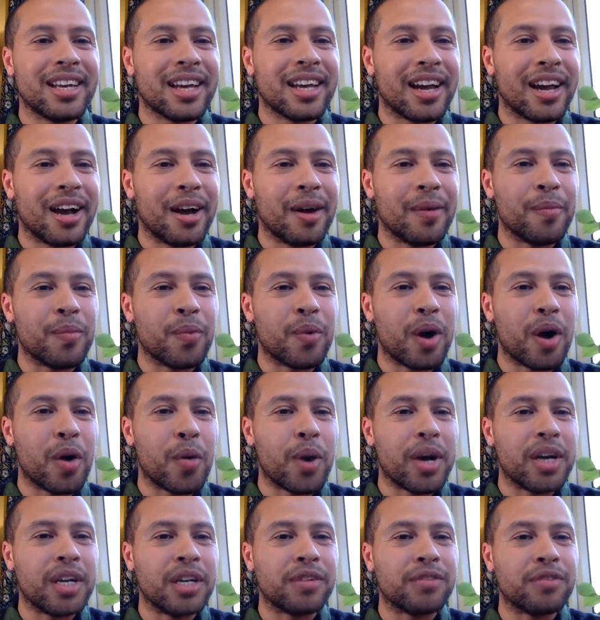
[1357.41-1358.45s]
what a
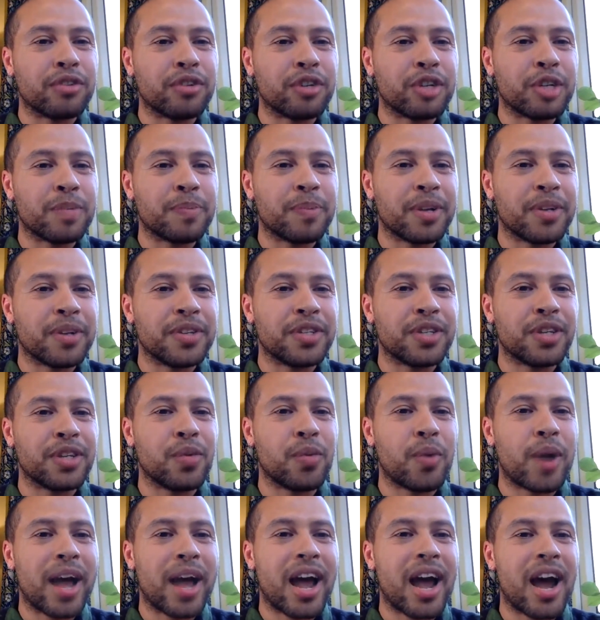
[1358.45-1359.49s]
wonderful response to
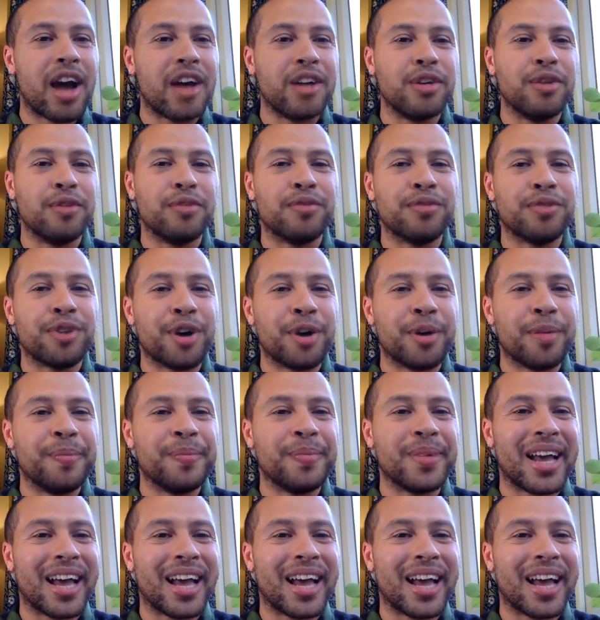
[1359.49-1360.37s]
where are you from?